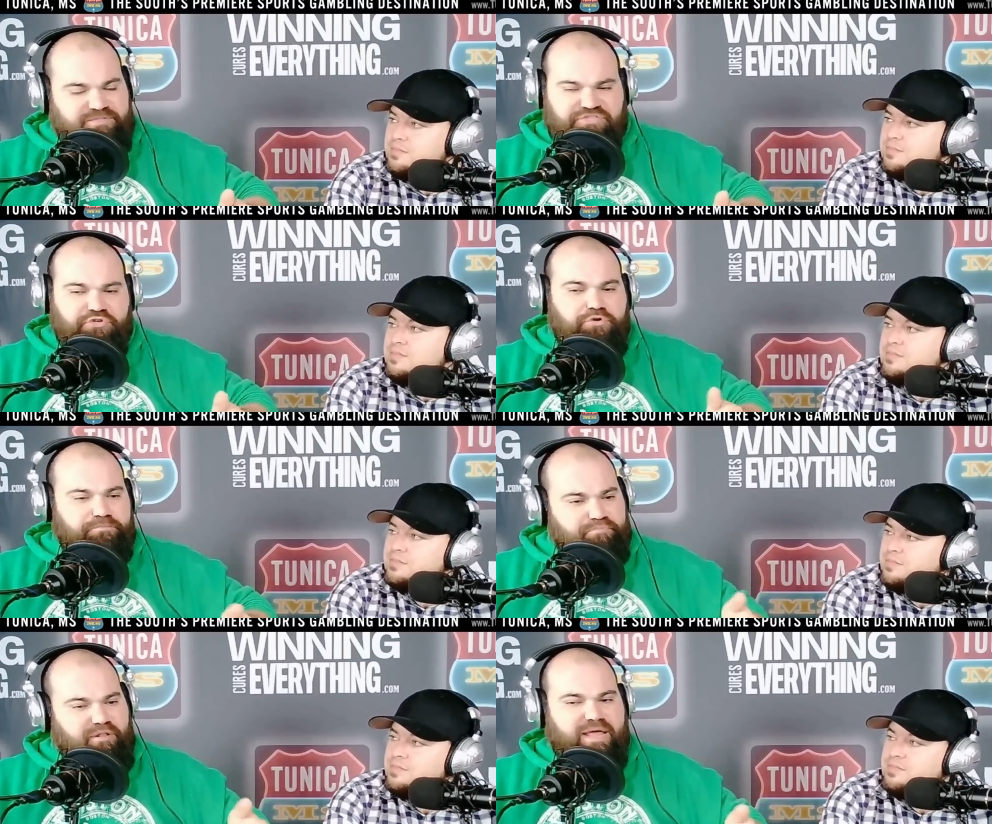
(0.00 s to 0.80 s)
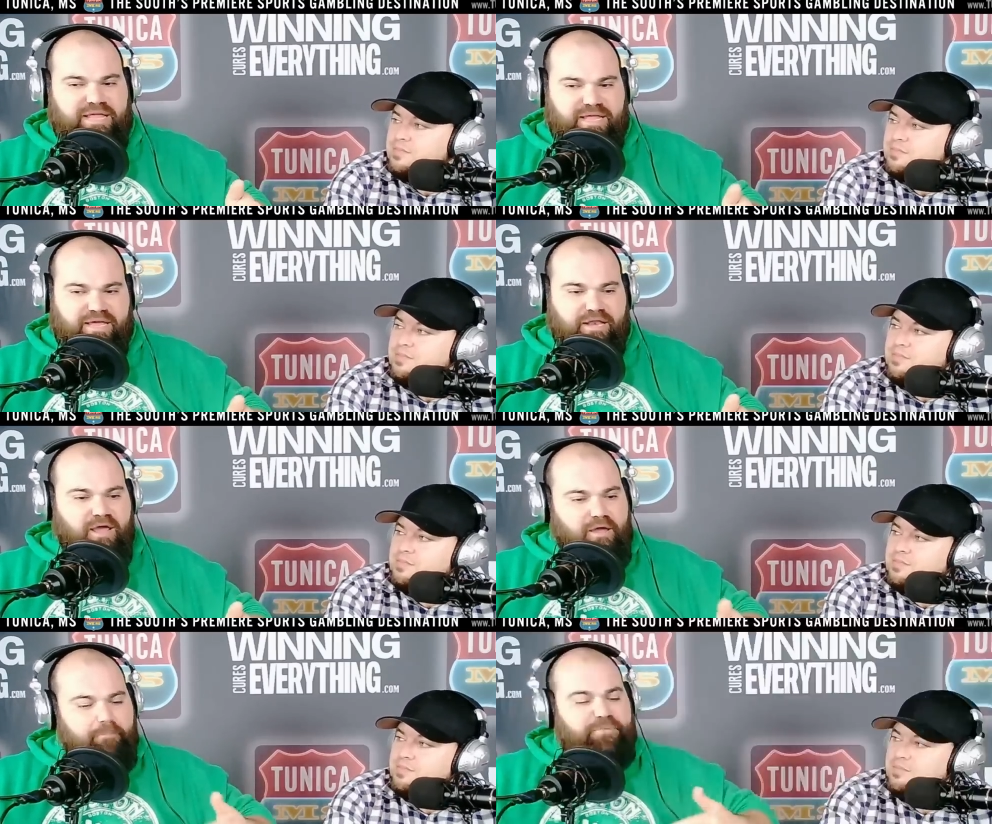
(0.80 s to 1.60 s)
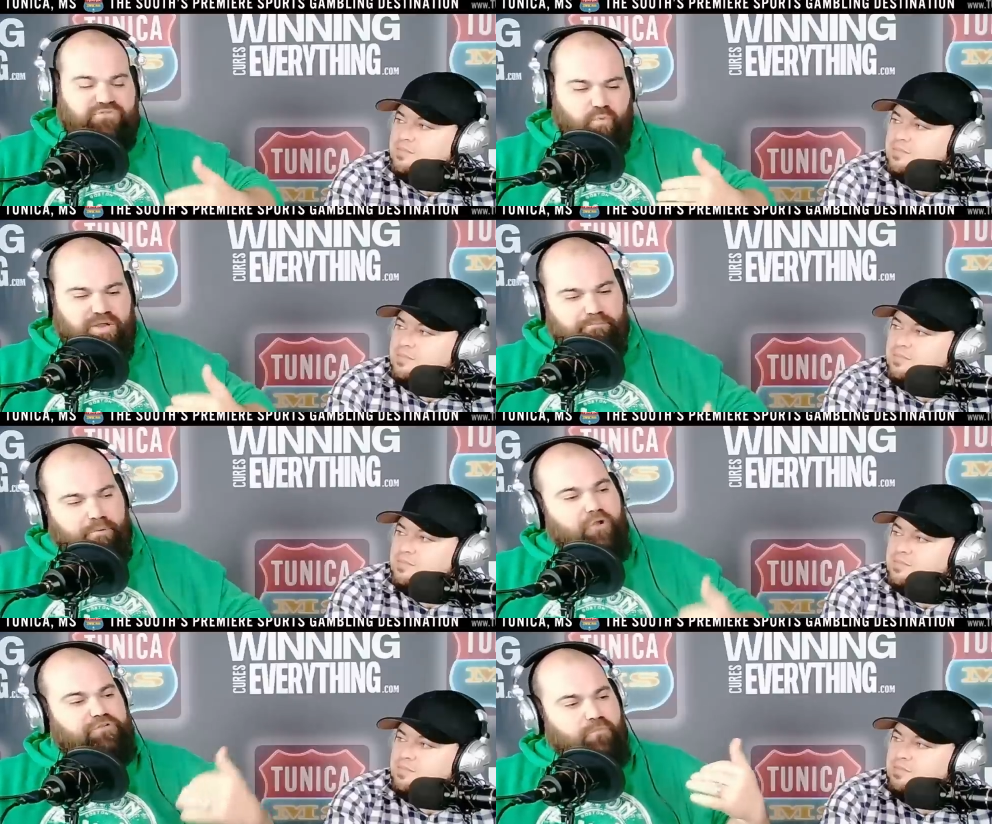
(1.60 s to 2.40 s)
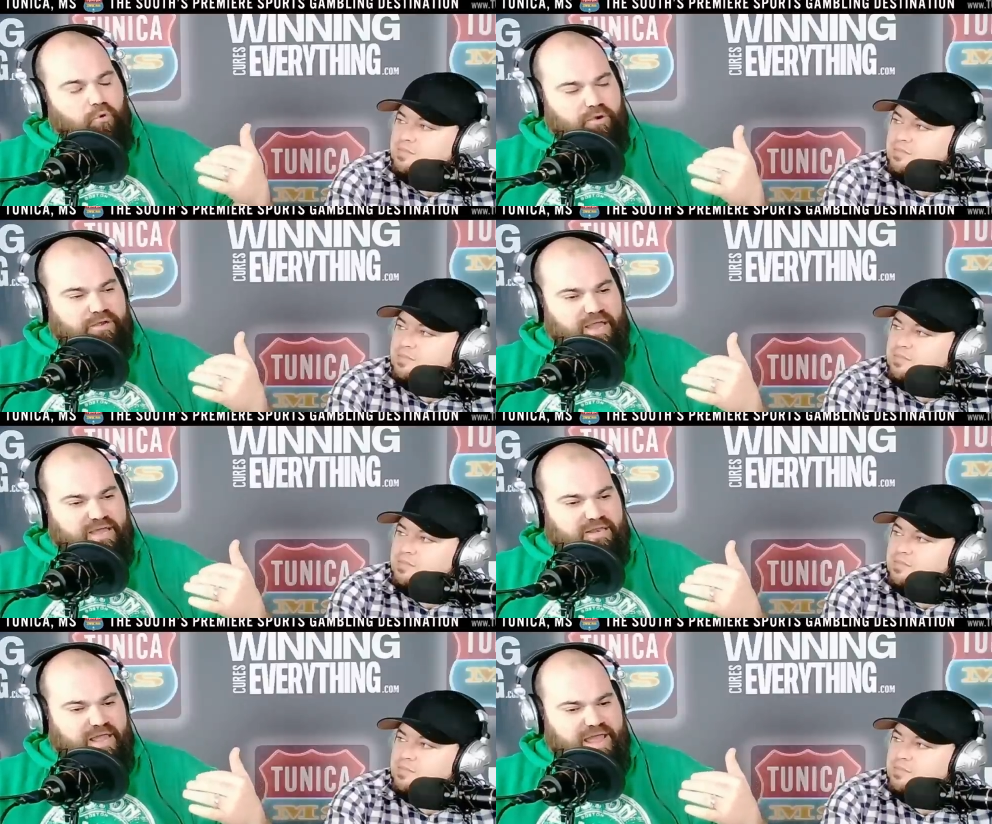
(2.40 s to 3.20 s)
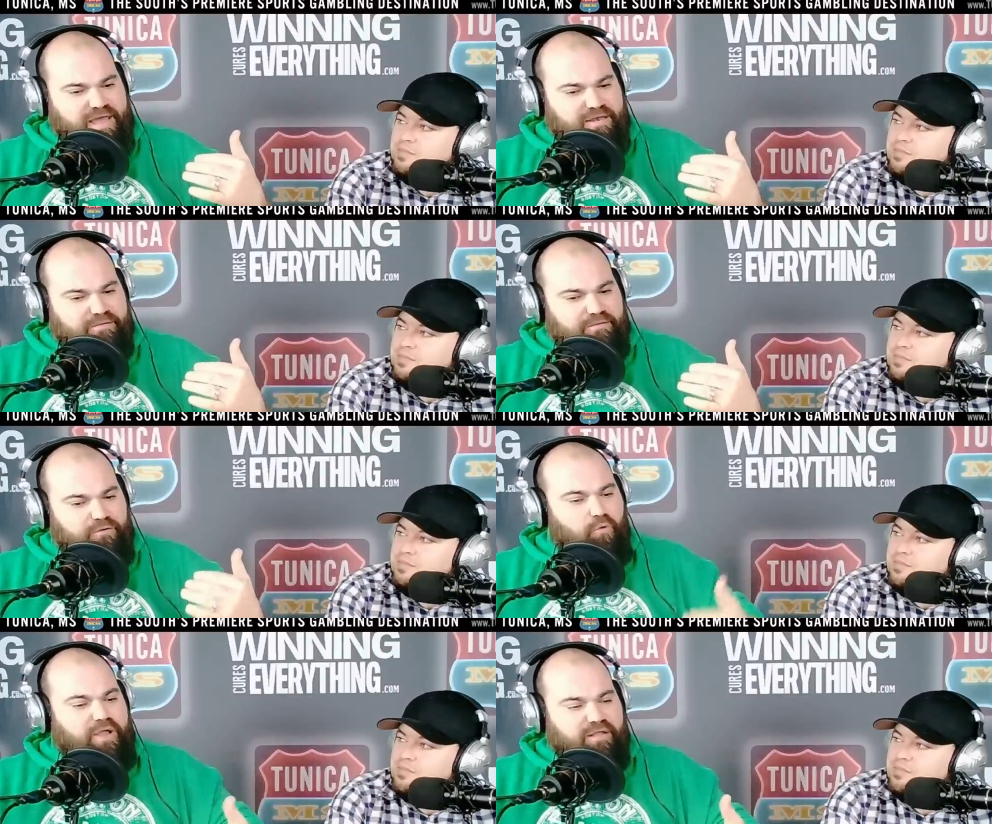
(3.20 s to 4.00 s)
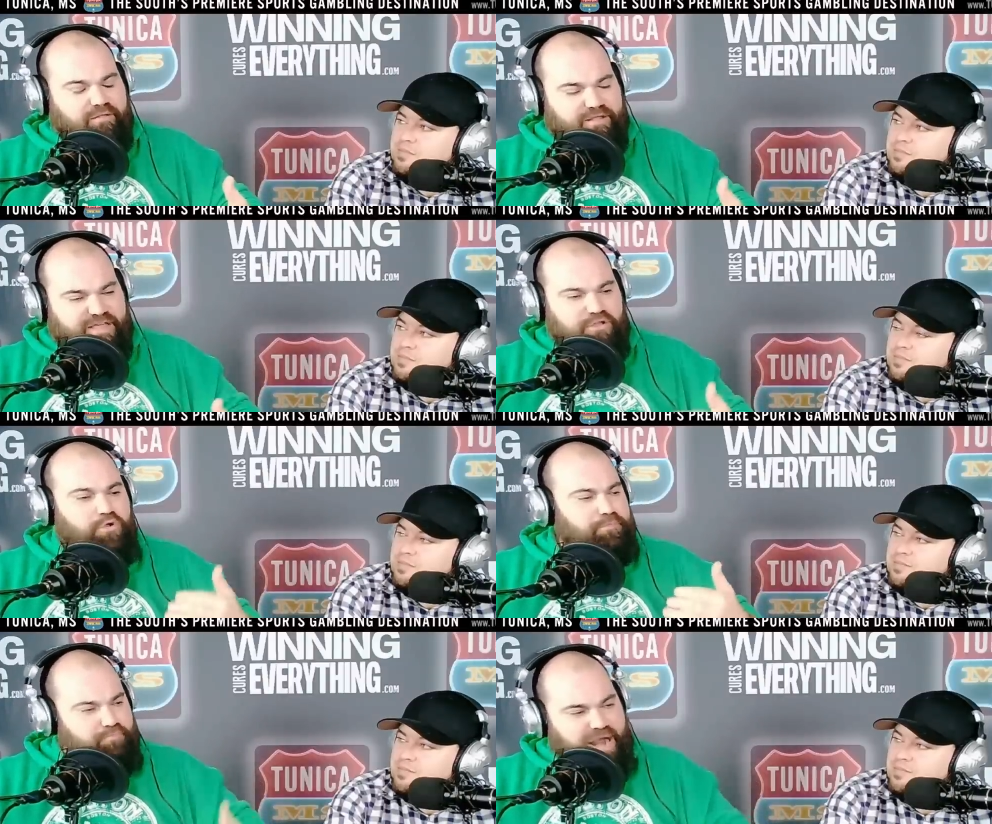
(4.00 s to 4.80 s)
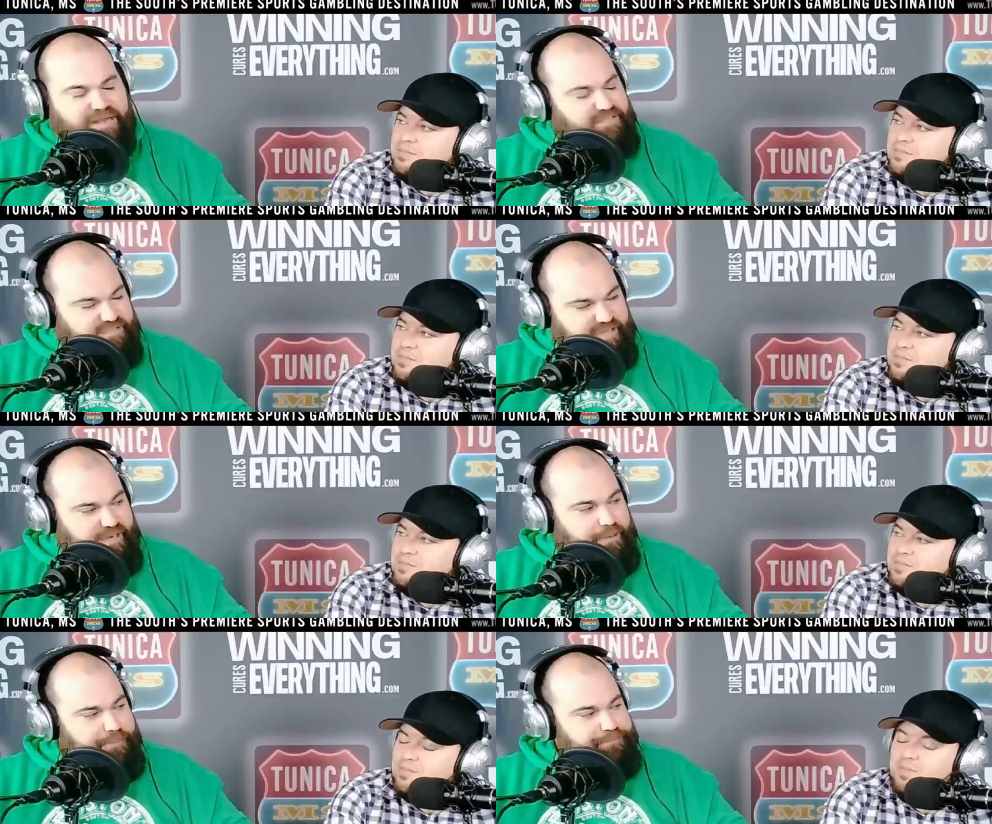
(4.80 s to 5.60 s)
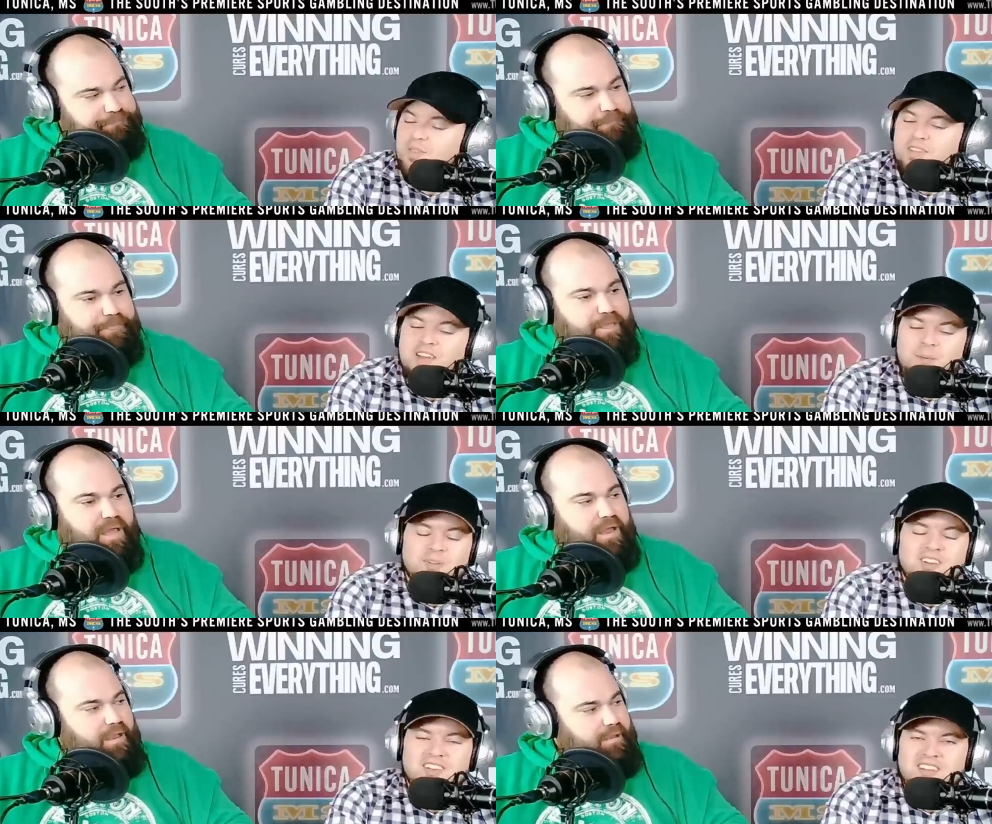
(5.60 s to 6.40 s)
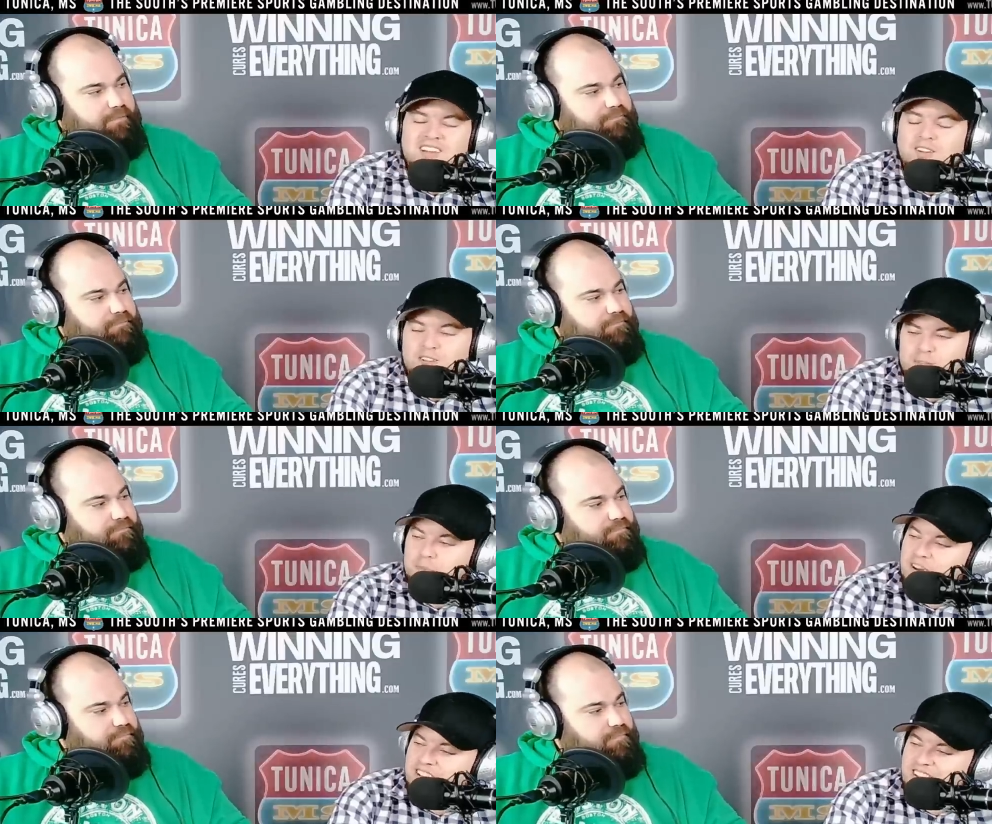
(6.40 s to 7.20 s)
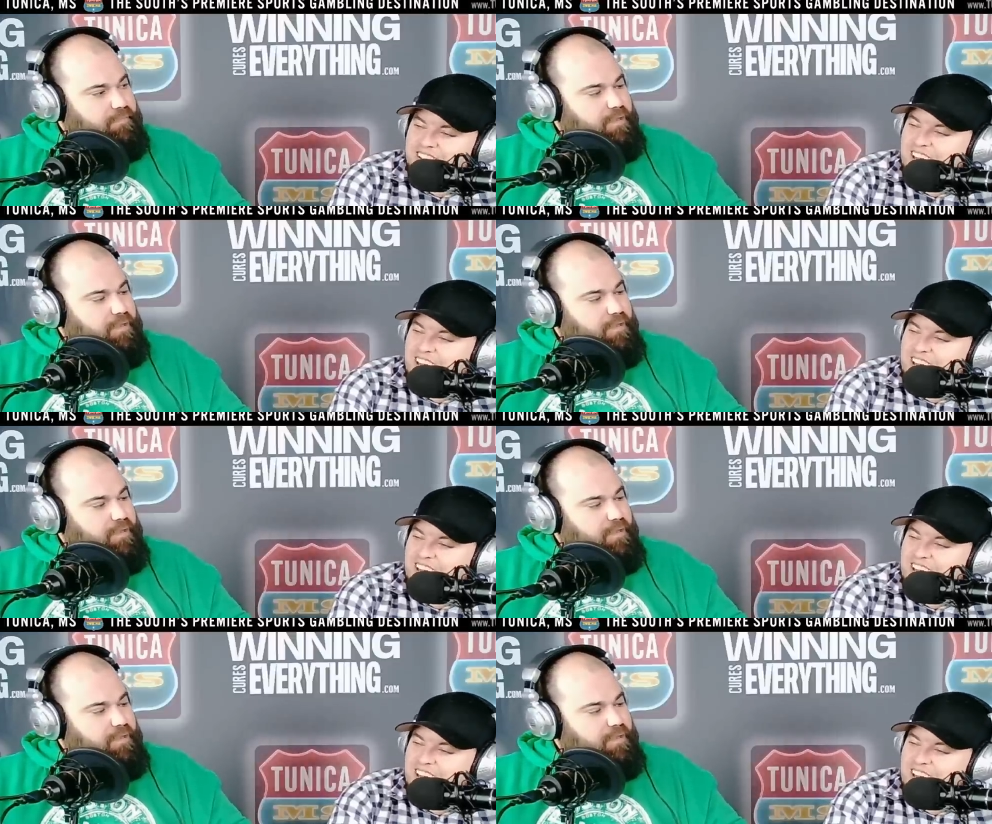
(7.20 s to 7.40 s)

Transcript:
Speaker 1: that you could play in between Baltimore and, and, and New England that you could practice in.
Speaker 2: Yeah, but it, that costs money,